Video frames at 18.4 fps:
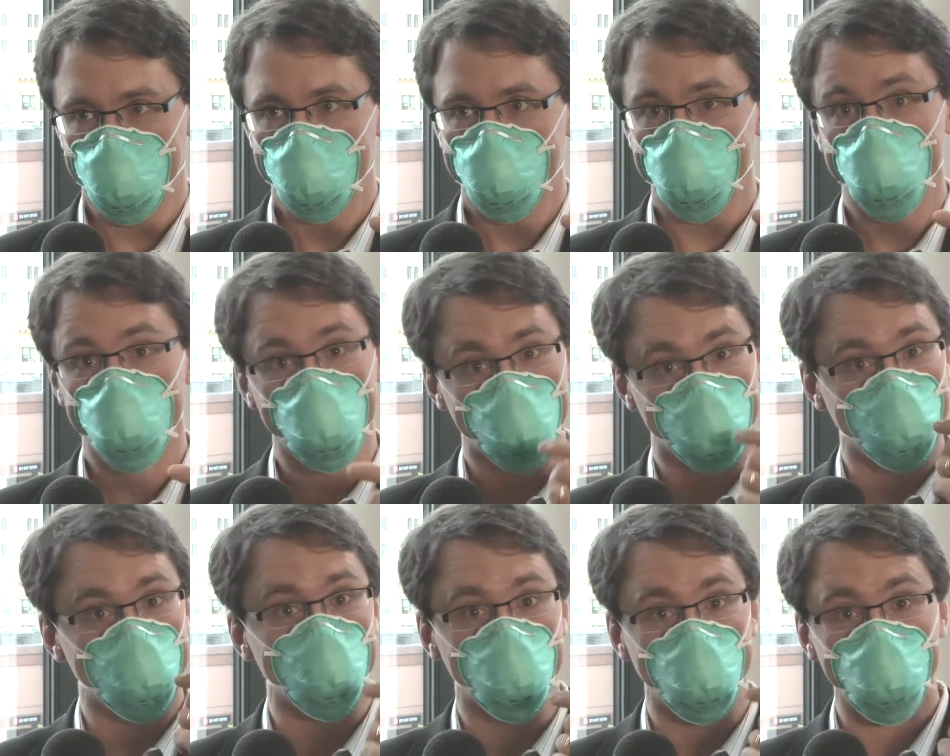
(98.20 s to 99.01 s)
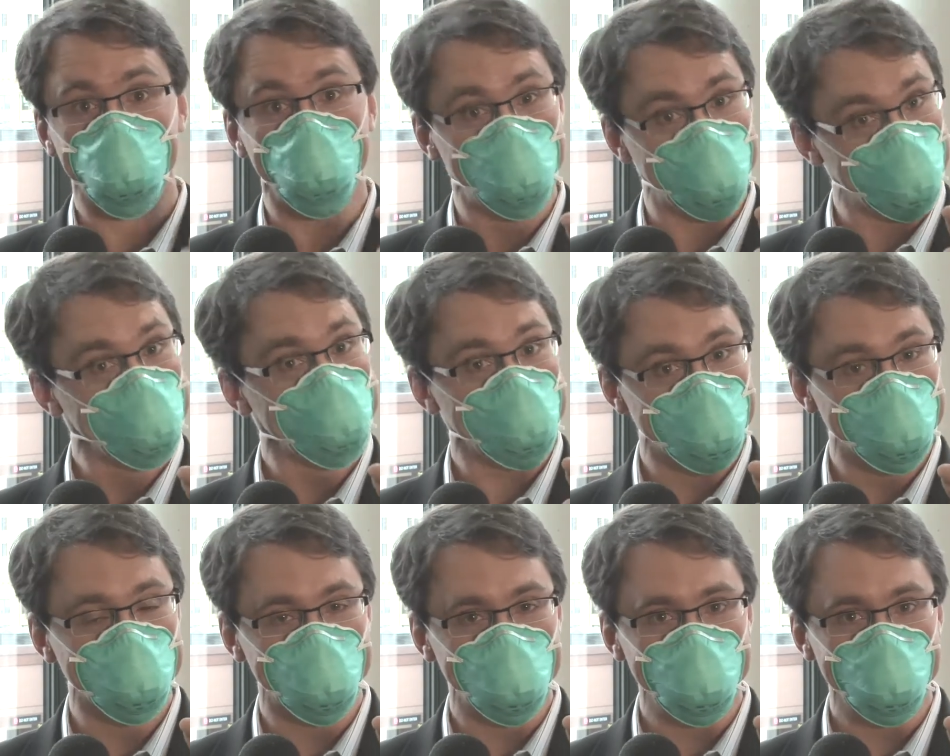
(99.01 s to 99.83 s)
this becomes very hot
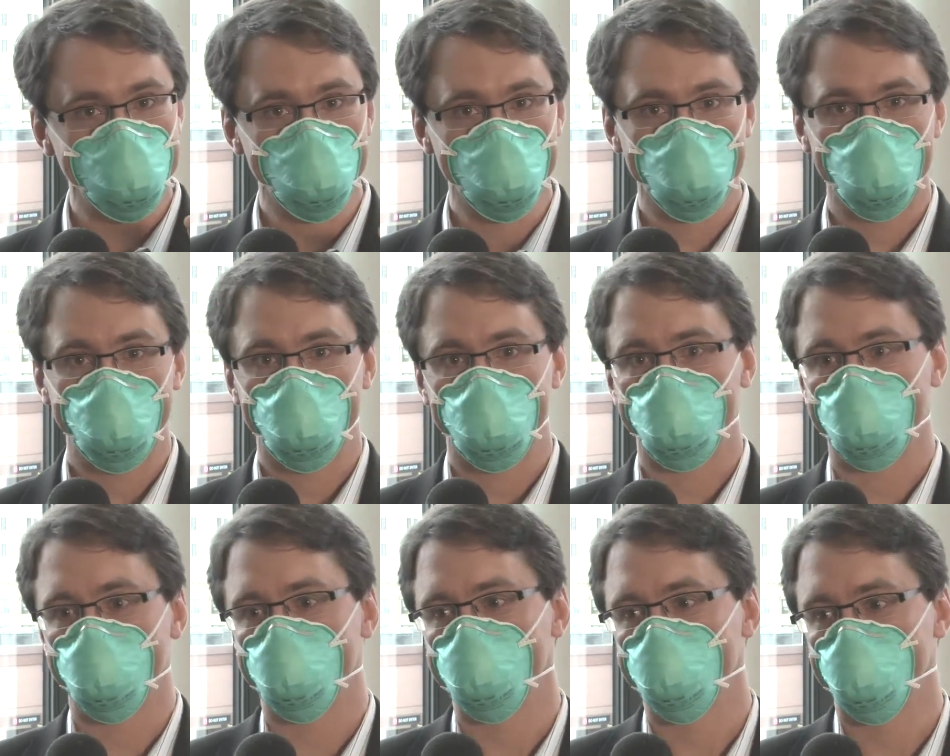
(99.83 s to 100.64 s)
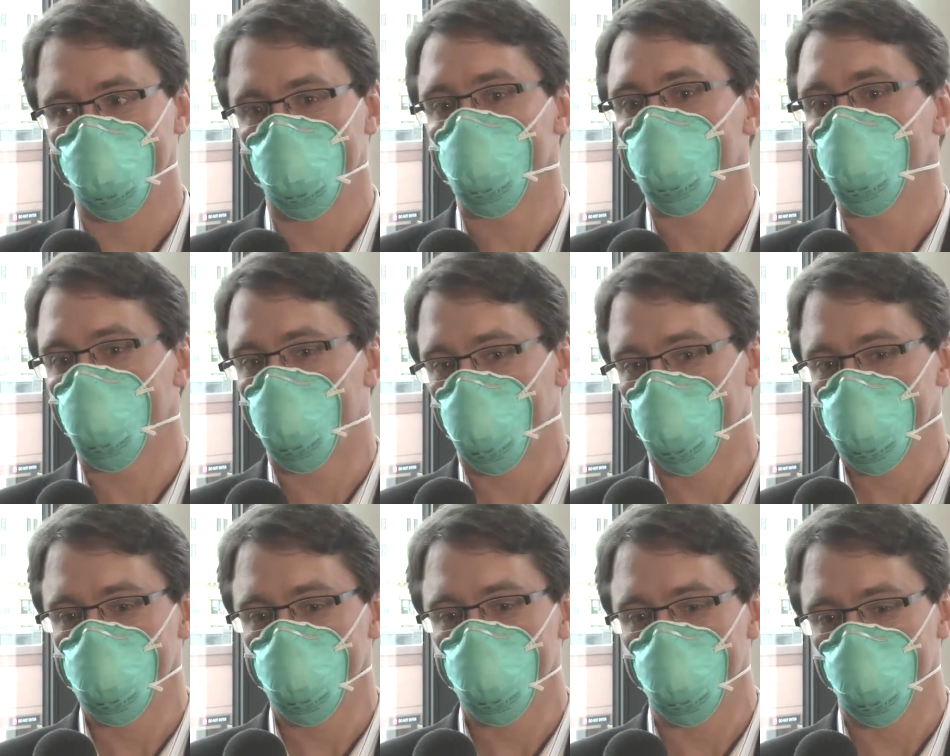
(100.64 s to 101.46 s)
inside. And the, the
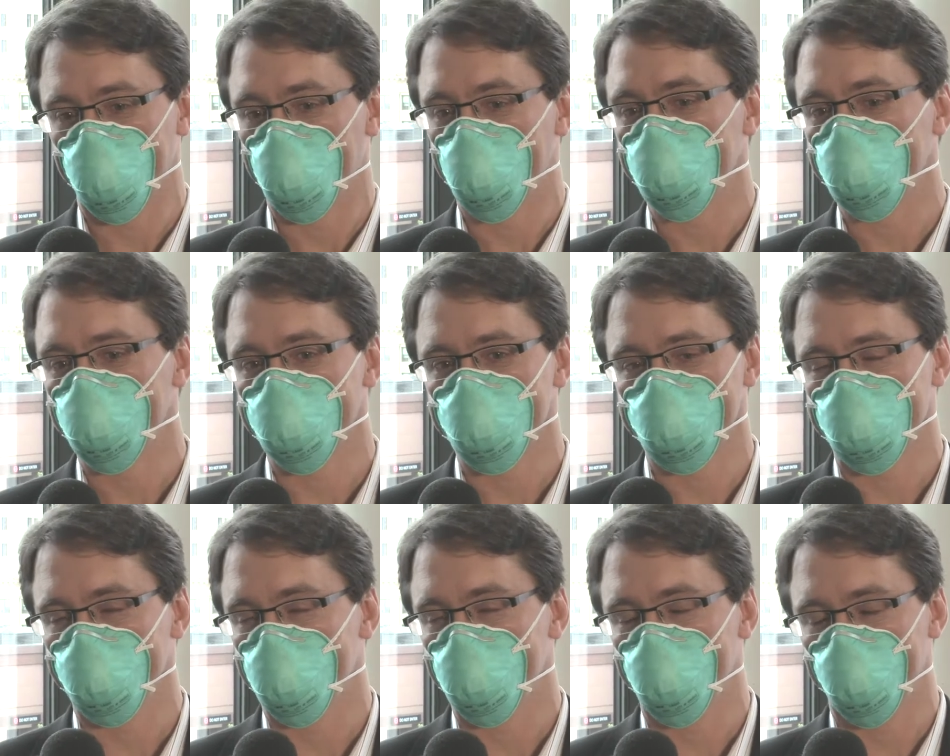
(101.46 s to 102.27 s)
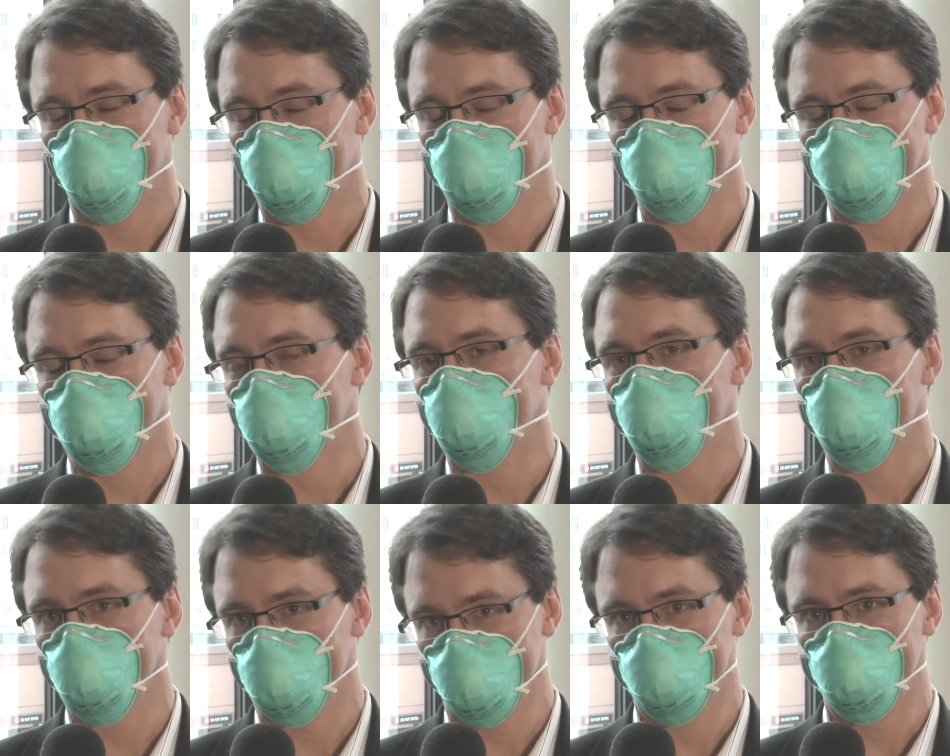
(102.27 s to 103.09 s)
prospect of wearing this uh, throughout an entire
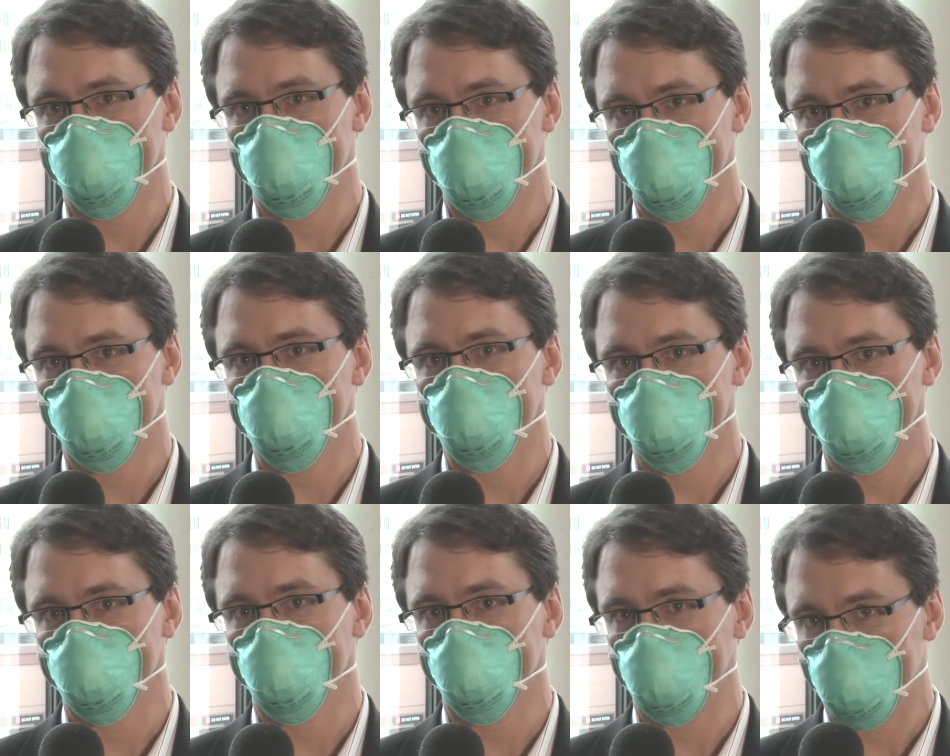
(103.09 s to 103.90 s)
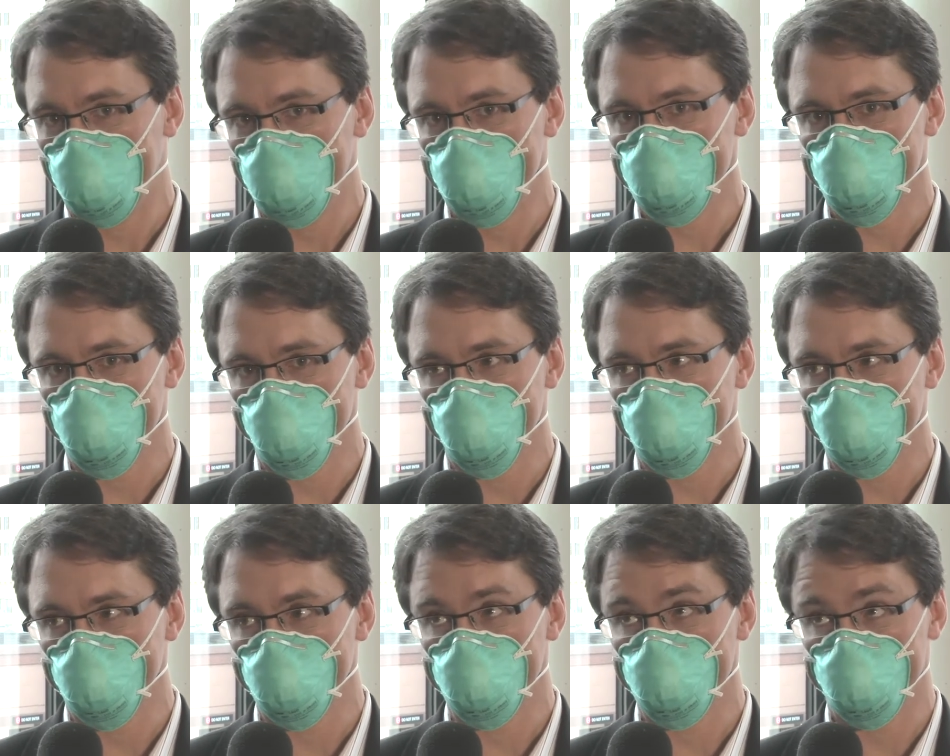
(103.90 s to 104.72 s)
clinic day or a shift in the hospital
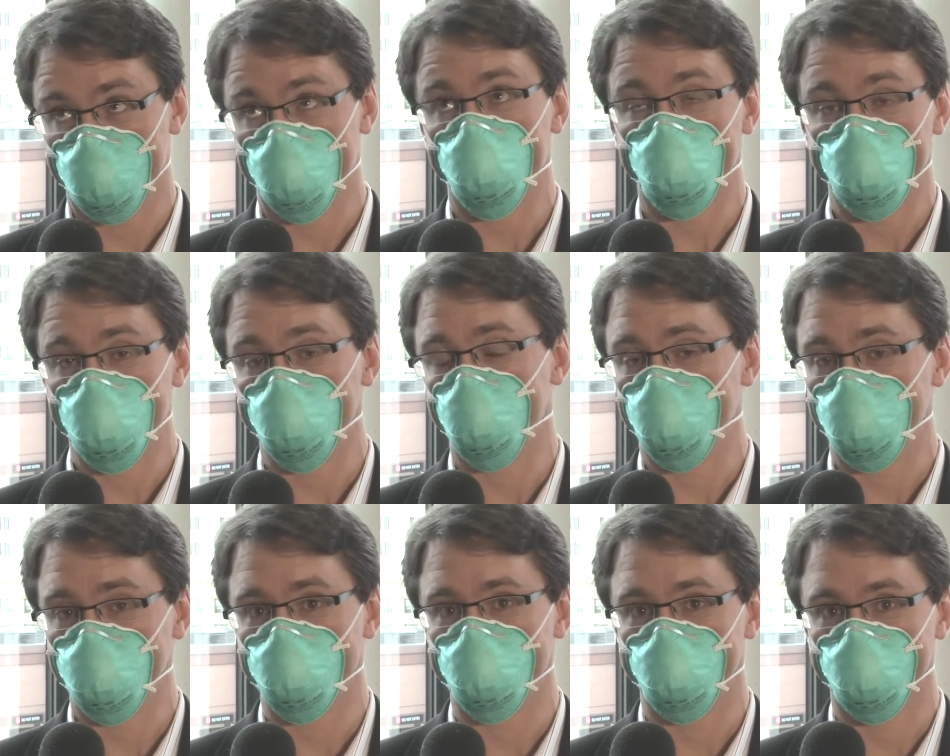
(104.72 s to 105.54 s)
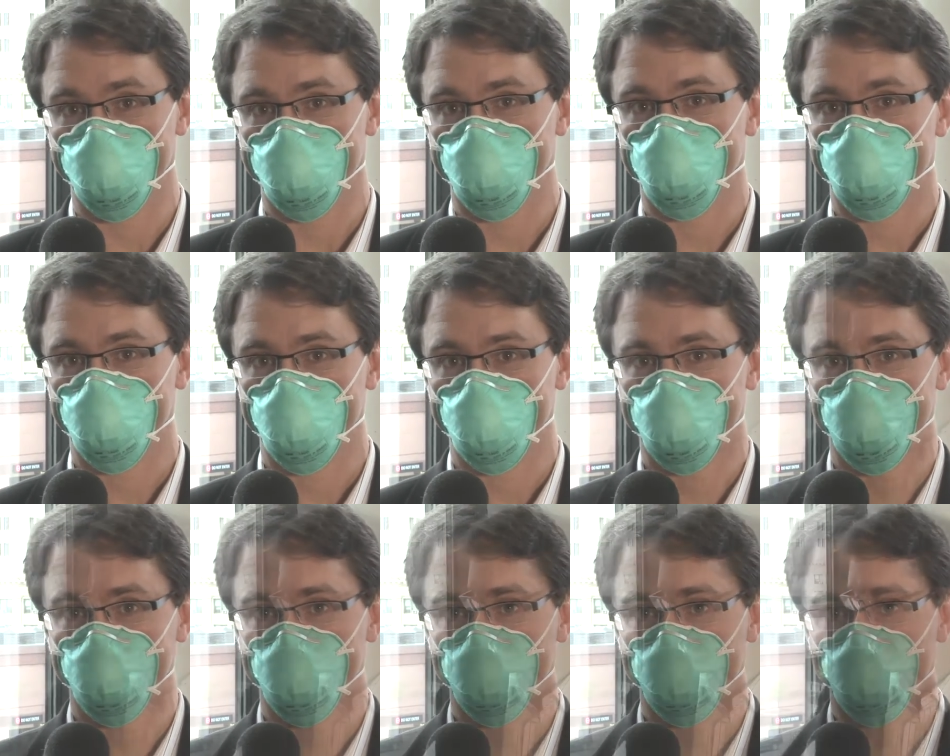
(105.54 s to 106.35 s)
is hard to imagine.
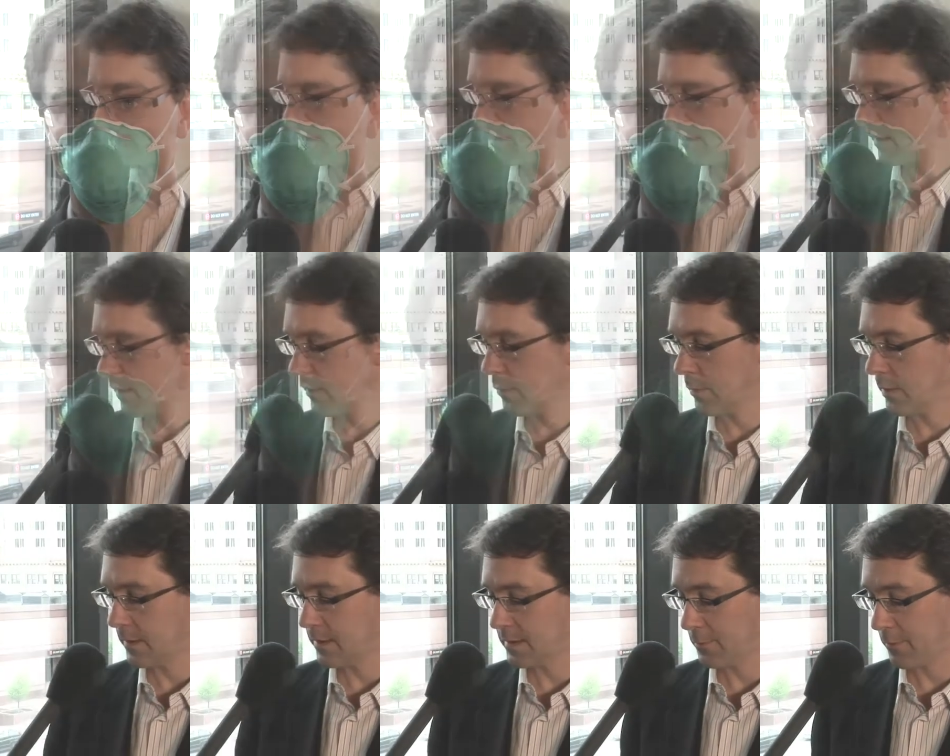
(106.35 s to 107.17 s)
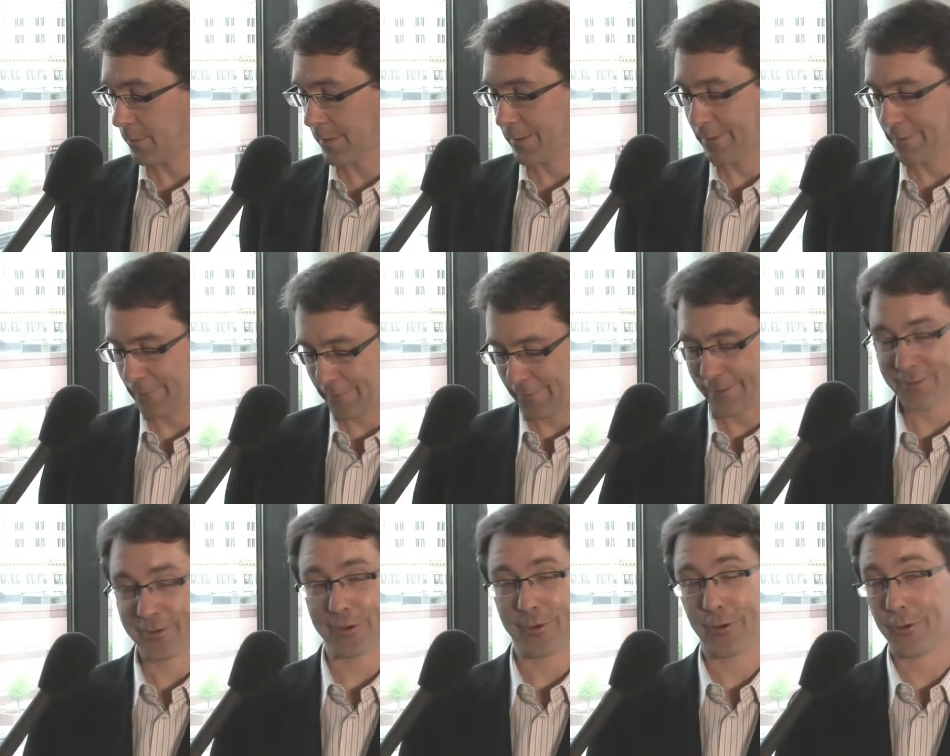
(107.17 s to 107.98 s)
And then the other one is what they
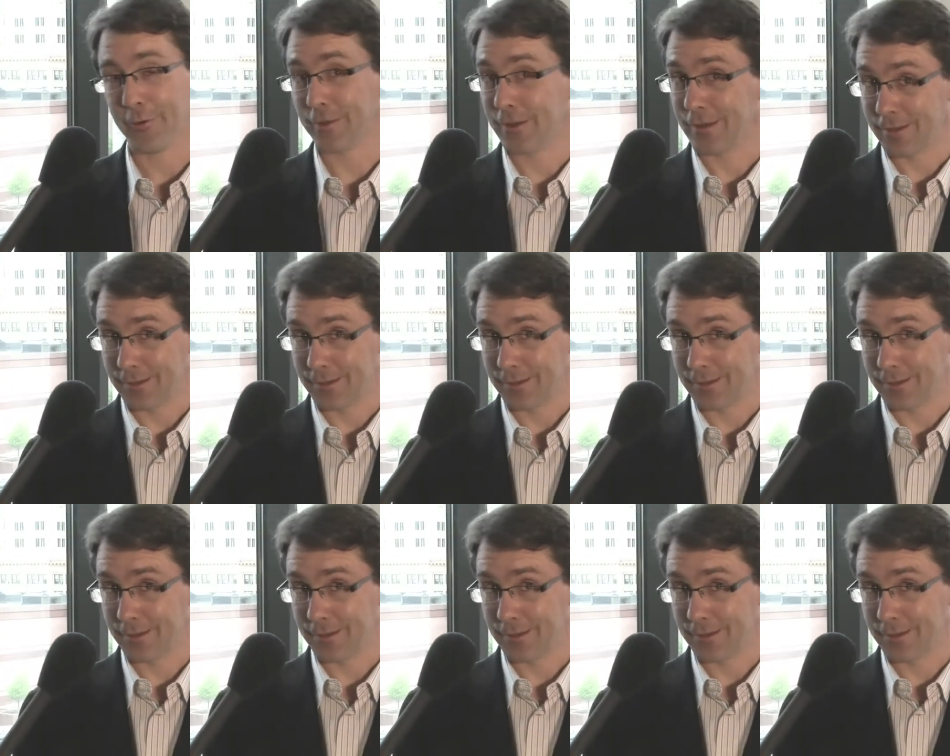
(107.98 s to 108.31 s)
affectionately call the